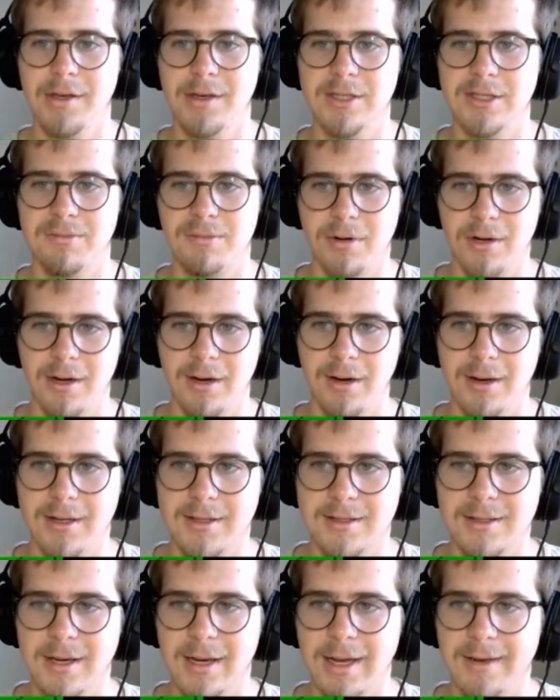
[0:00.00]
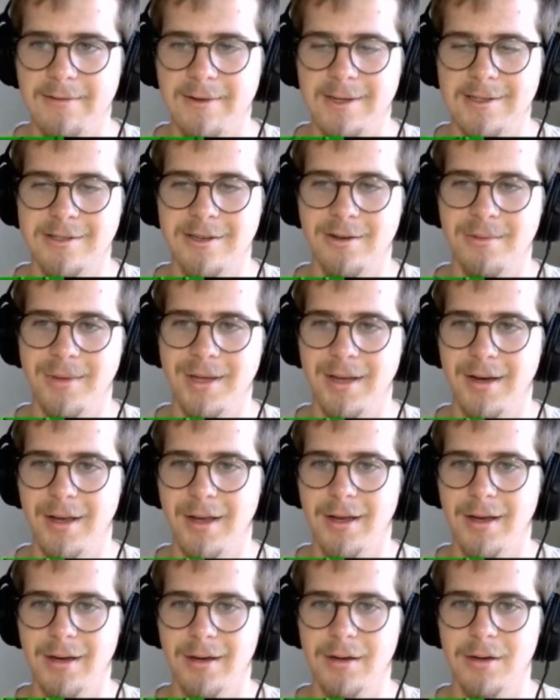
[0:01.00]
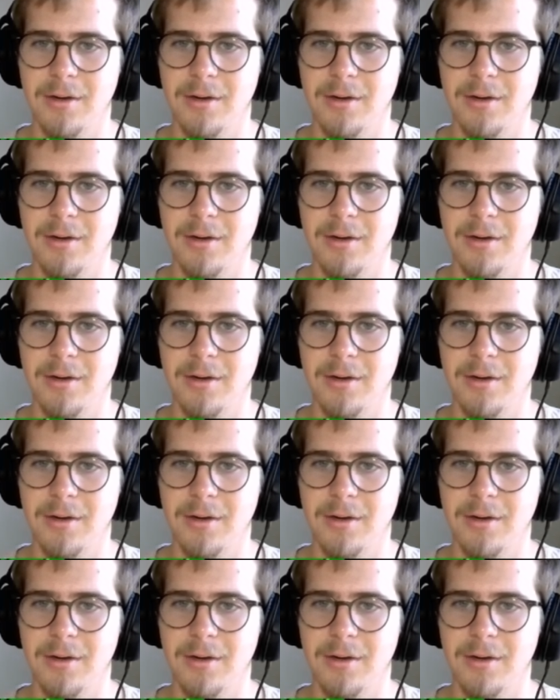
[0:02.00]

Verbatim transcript: is pointless. Life has no meaning.